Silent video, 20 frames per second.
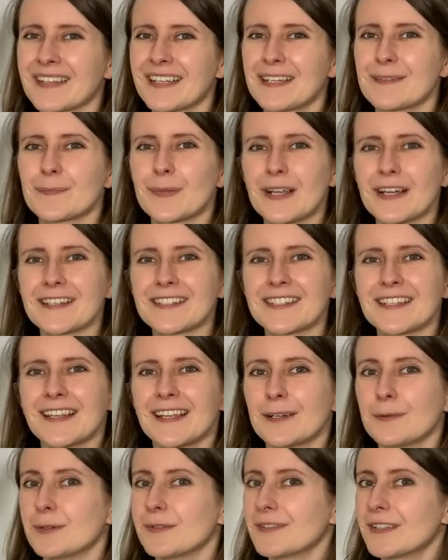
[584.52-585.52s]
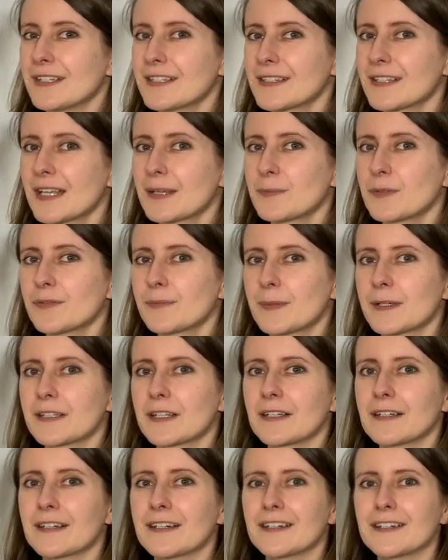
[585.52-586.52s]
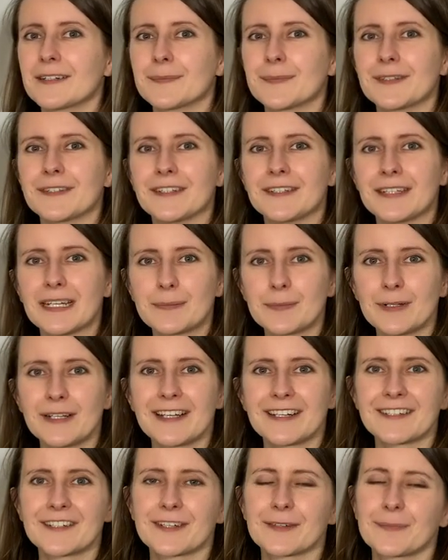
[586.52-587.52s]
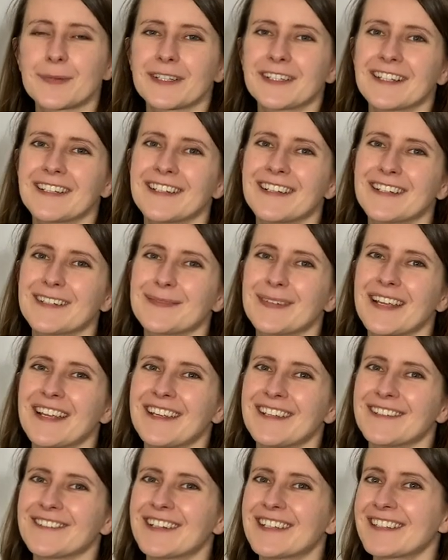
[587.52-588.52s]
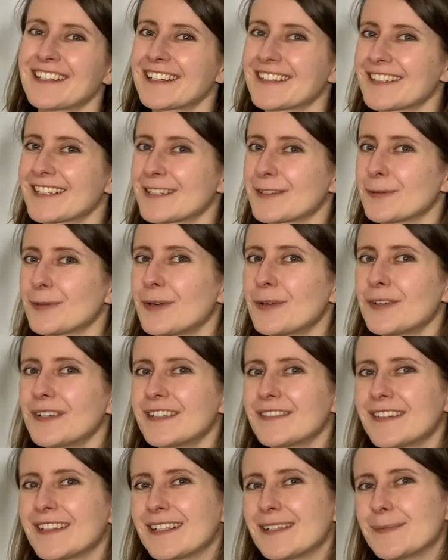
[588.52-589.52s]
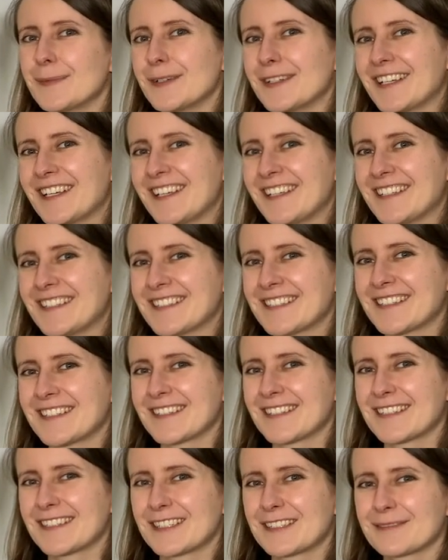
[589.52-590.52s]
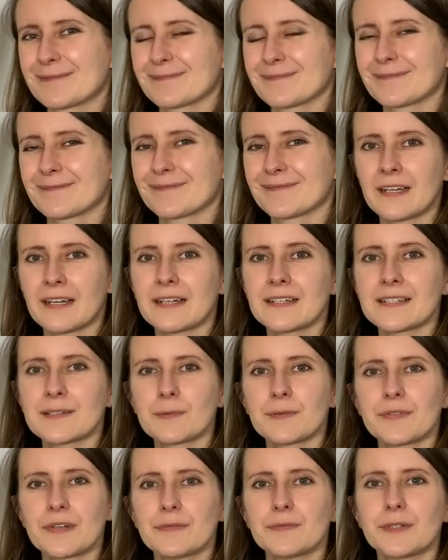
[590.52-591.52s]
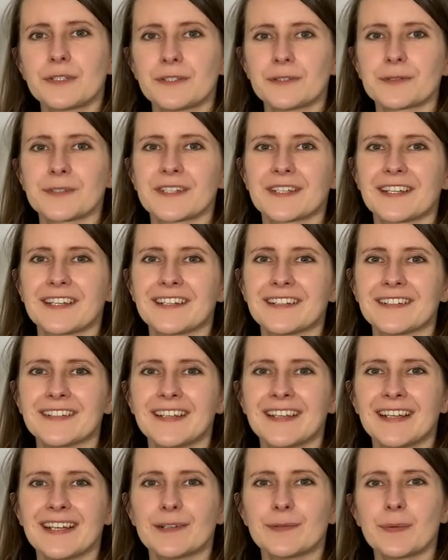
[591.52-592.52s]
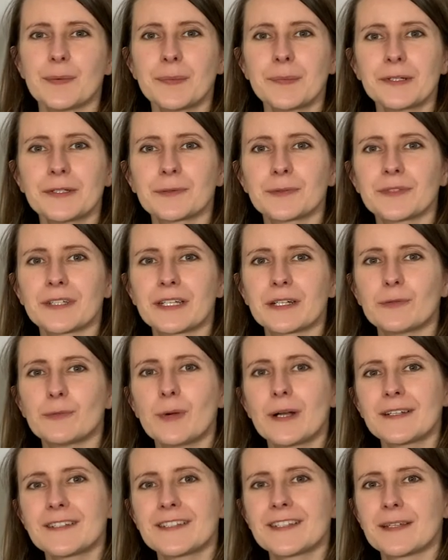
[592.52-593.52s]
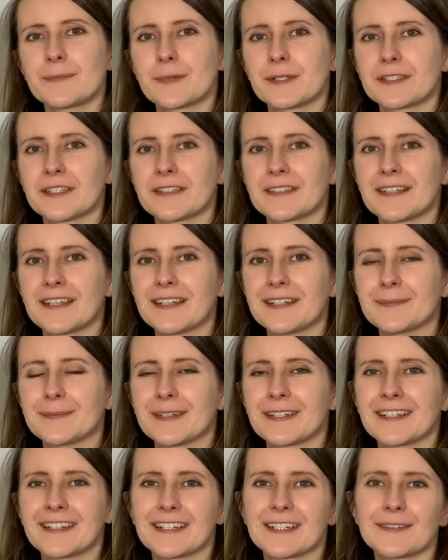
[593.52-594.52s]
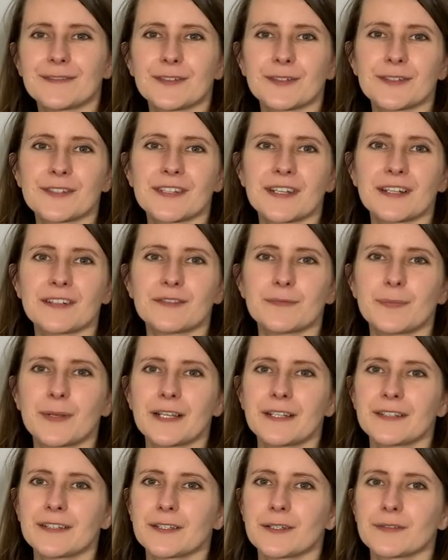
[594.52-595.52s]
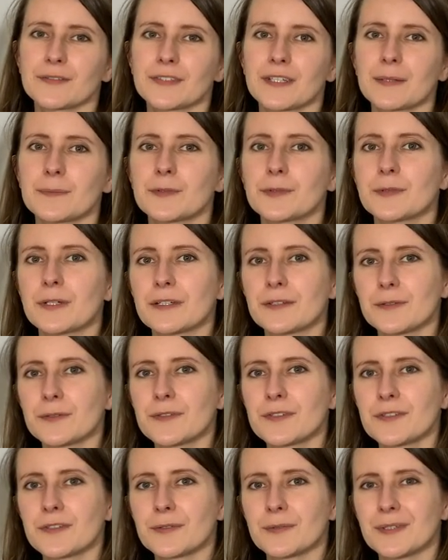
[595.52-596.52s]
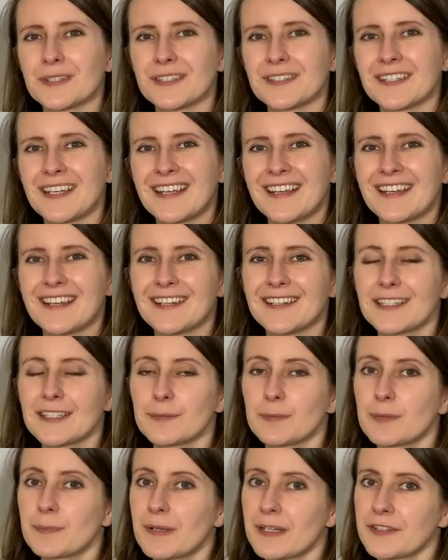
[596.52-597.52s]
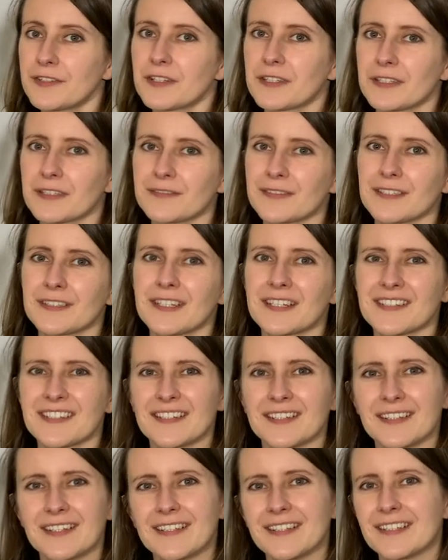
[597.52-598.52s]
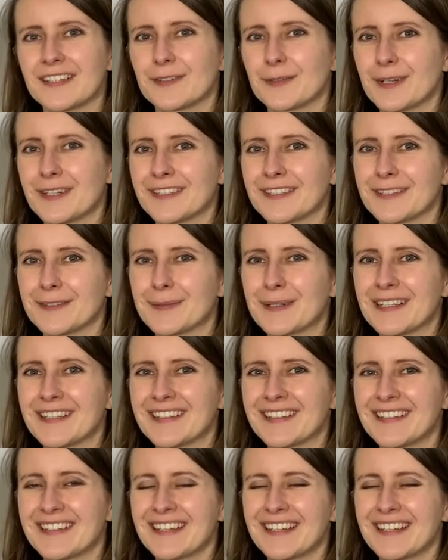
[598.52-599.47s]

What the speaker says: Plus, with this type of pedal harp, the double action pedal harp, you get access to all available keys. As with every new skill, remember to take one step at a time, give yourself plenty of time to get used to it, and be patient if it doesn't click right away.